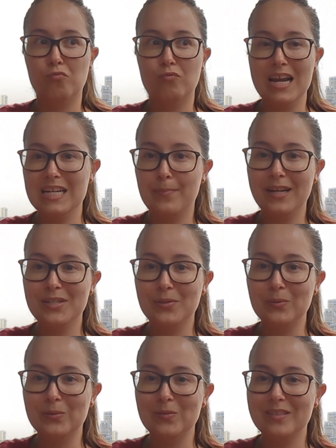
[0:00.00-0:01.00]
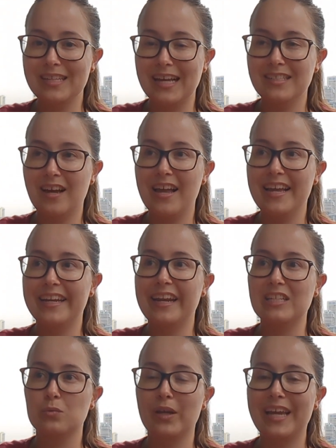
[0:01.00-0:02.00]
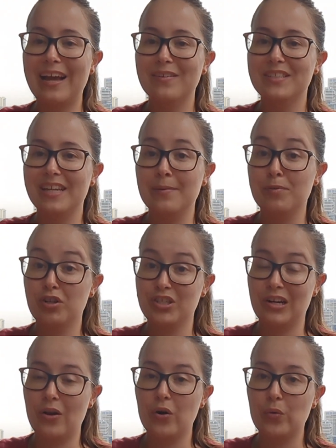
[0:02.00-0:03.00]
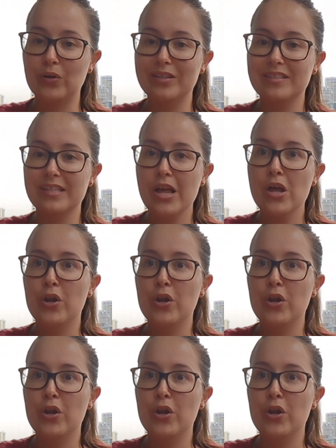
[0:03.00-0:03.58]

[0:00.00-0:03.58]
read a political satire, unless we're counting Patricia Lockwood's